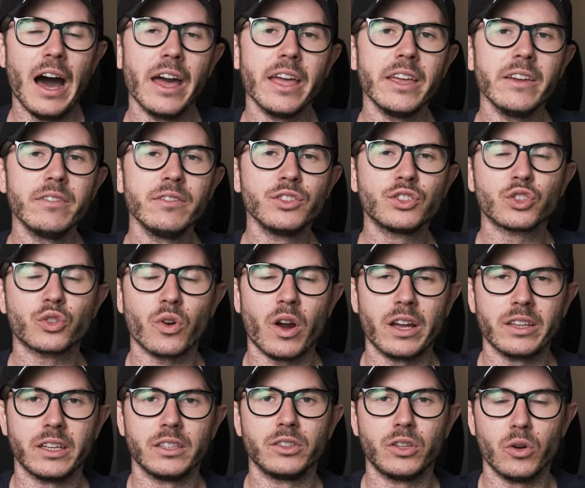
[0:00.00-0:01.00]
I even
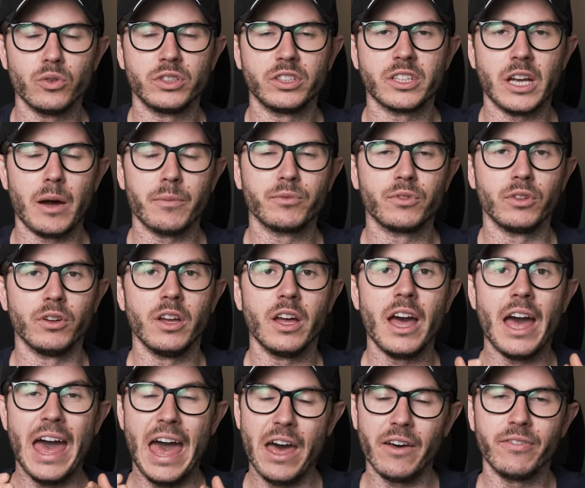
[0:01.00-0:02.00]
tried a dosage up to
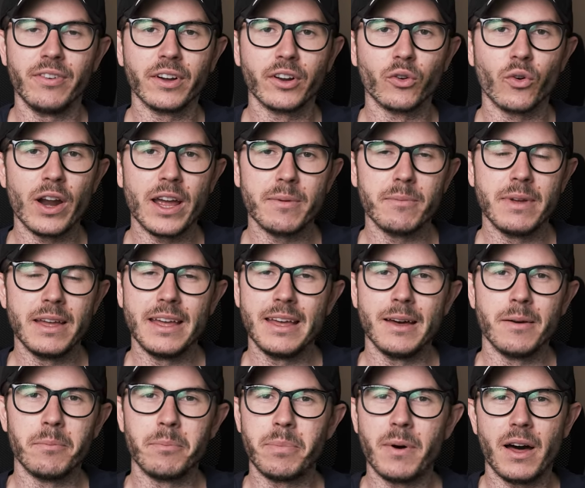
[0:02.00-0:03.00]
half a gram,
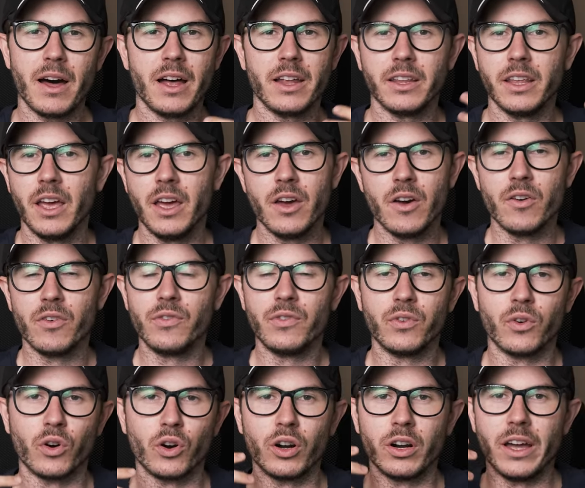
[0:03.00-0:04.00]
but
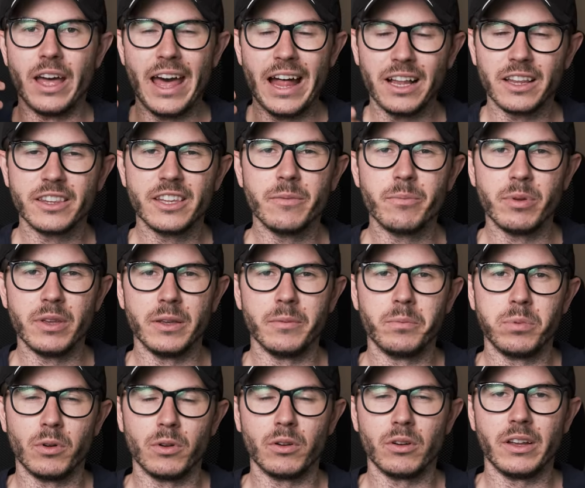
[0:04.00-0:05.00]
for healthy
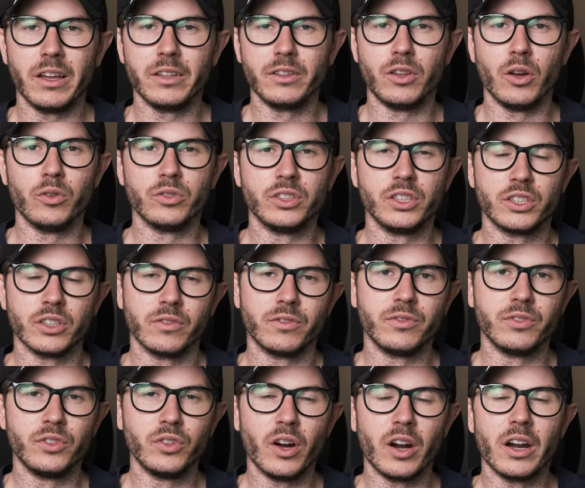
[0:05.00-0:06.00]
people, a dosage of
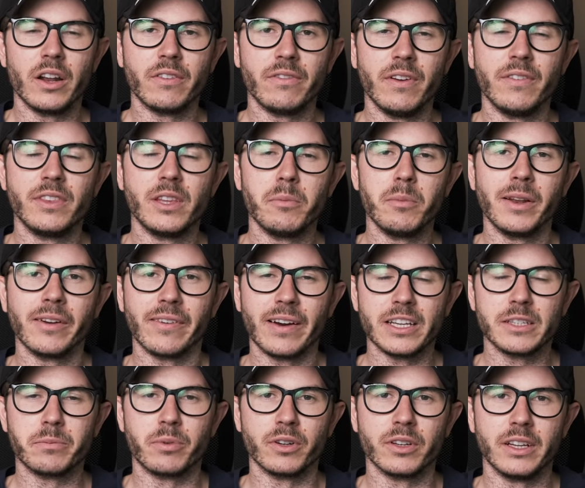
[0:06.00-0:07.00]
250
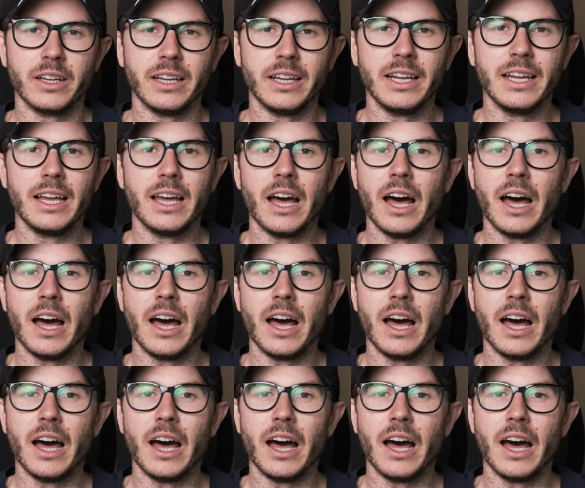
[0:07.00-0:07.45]
milligrams per day